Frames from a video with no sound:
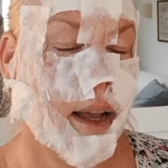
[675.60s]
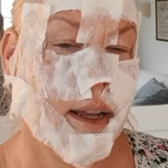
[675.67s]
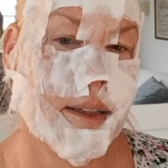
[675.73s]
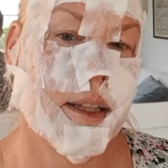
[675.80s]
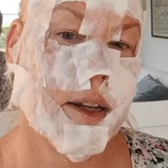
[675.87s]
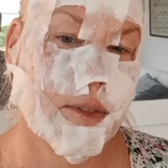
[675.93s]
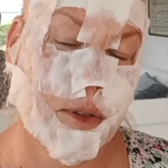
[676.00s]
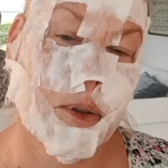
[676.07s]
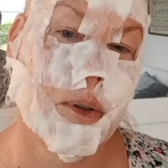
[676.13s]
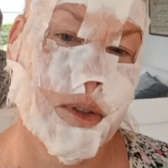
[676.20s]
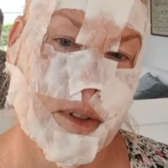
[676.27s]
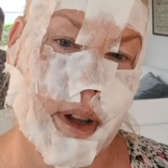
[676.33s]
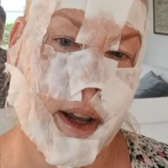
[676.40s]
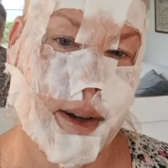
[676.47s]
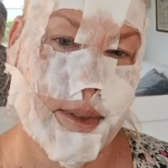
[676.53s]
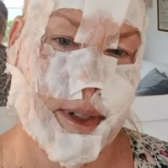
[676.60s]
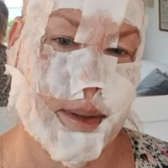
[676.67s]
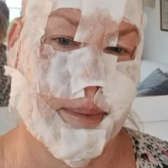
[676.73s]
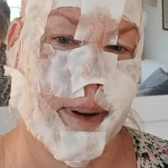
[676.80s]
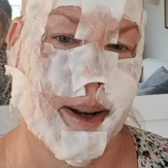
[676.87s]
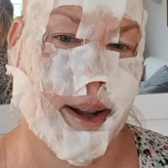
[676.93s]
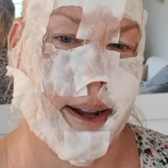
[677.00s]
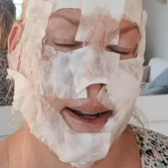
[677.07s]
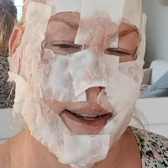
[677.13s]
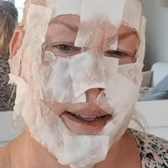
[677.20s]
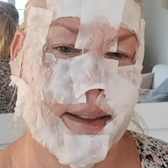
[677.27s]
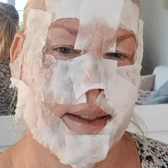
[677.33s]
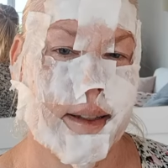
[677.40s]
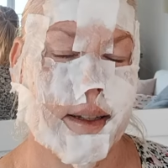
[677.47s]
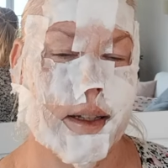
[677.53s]
And then of course I would apply
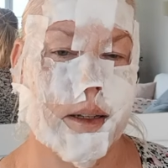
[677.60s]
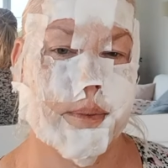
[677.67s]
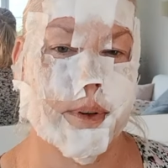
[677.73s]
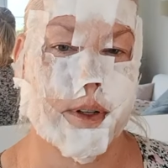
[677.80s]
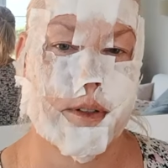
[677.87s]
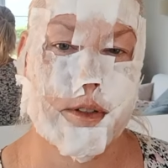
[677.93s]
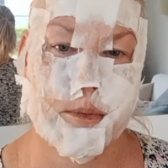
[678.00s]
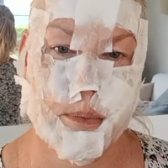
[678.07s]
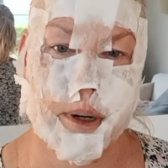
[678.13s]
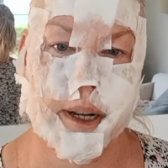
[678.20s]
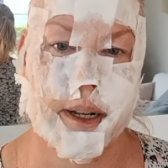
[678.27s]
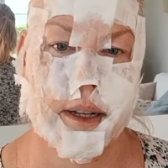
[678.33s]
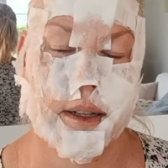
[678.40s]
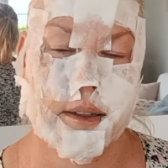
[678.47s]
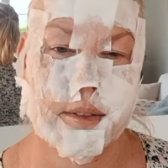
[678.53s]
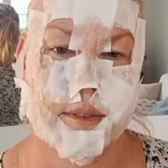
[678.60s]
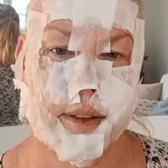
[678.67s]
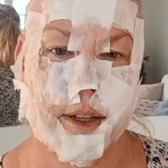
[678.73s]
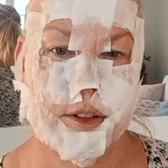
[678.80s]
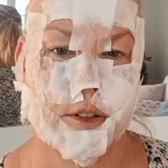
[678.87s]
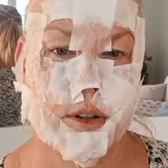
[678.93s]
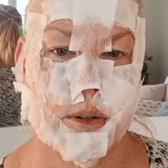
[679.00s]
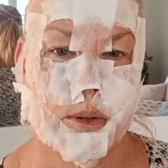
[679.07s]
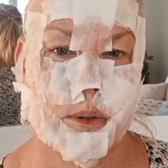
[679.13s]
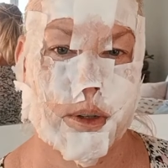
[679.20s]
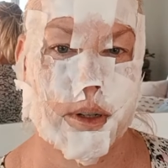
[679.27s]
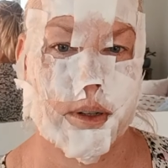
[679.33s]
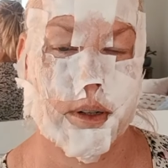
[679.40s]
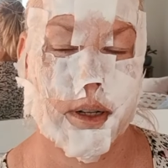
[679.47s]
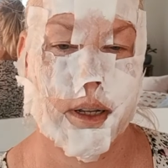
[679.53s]
the Evo Spring facial
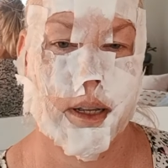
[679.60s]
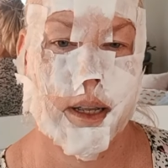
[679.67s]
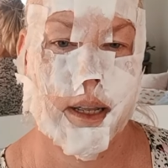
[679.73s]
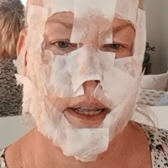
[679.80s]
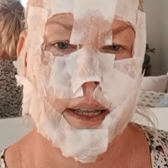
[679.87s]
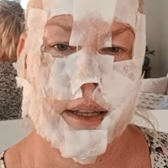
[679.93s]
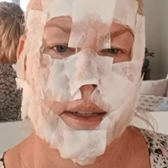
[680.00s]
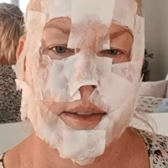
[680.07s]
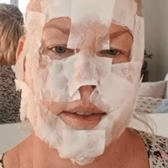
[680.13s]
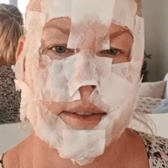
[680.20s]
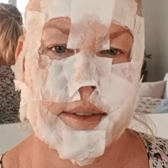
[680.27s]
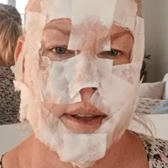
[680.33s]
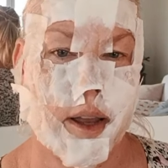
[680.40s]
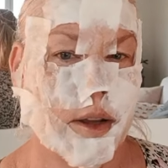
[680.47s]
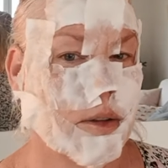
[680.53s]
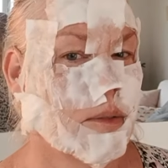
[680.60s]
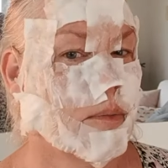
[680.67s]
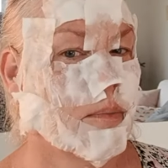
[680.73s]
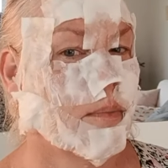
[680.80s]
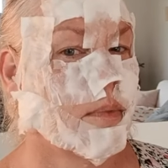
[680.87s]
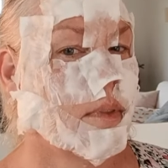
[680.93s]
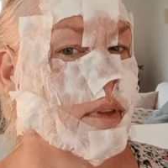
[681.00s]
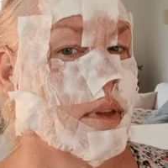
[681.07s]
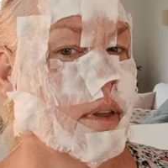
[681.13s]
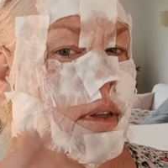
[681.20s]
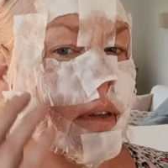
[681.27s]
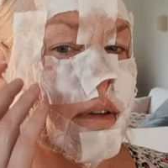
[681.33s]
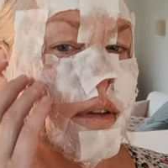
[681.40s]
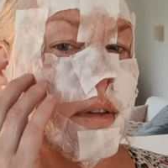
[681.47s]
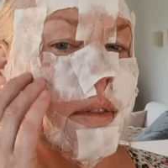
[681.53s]
oil. So
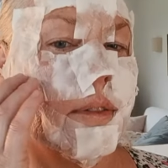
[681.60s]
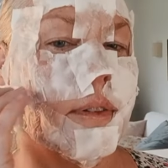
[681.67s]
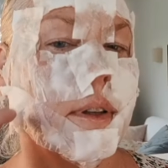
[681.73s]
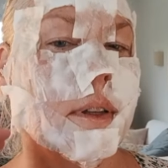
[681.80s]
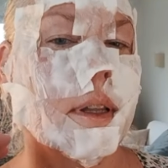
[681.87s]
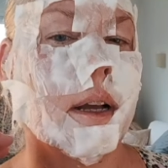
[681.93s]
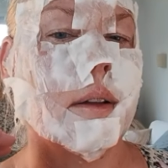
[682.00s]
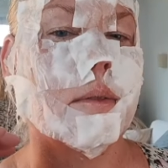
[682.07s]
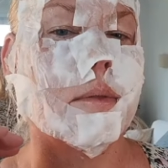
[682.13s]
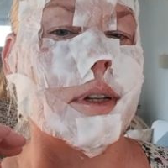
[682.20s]
you can feel that